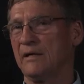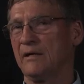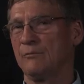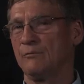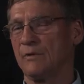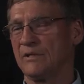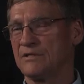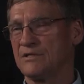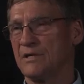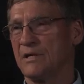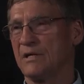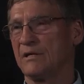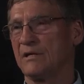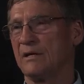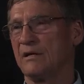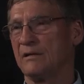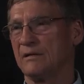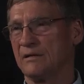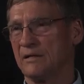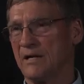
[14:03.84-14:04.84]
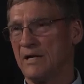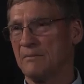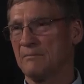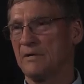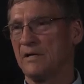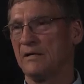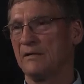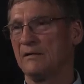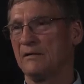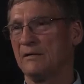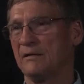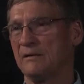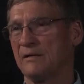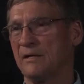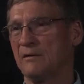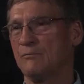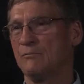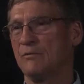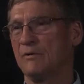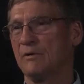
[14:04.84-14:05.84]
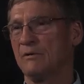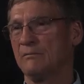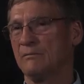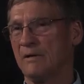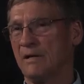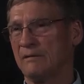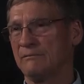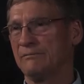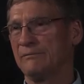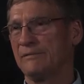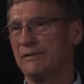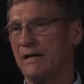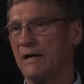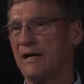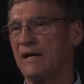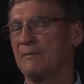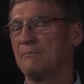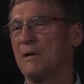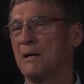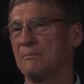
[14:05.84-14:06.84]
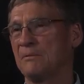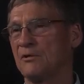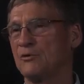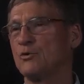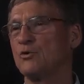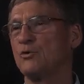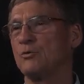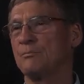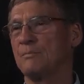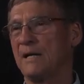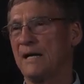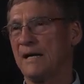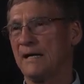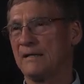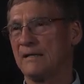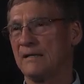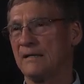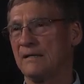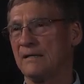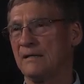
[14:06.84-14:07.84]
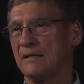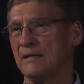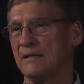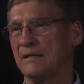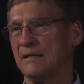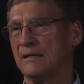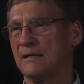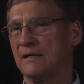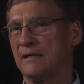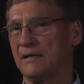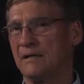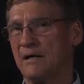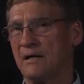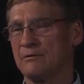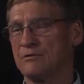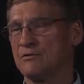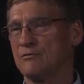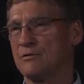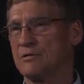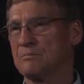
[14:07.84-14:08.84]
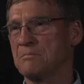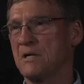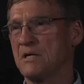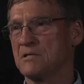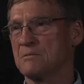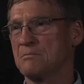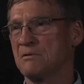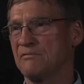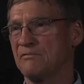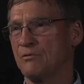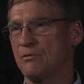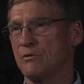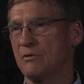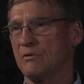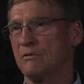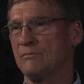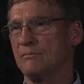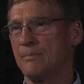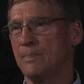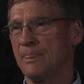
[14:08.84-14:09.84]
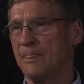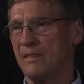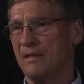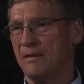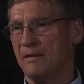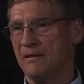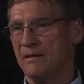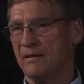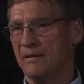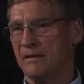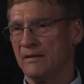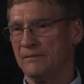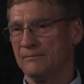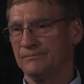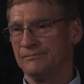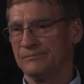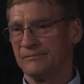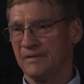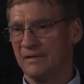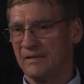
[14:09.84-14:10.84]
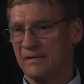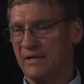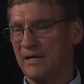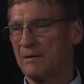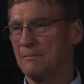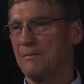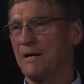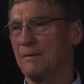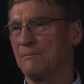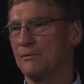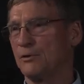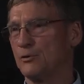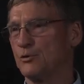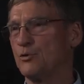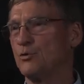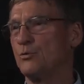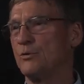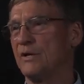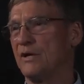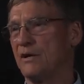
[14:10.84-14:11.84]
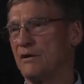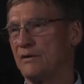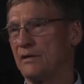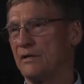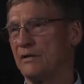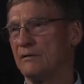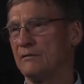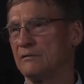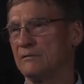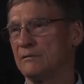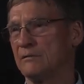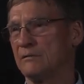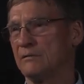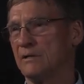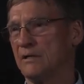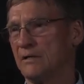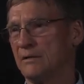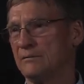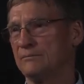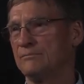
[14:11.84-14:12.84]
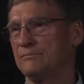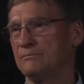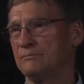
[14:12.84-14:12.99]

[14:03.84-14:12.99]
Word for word: And once they came in, then we, I, I had my platoon back, and I was responsible for um, getting my platoon area uh,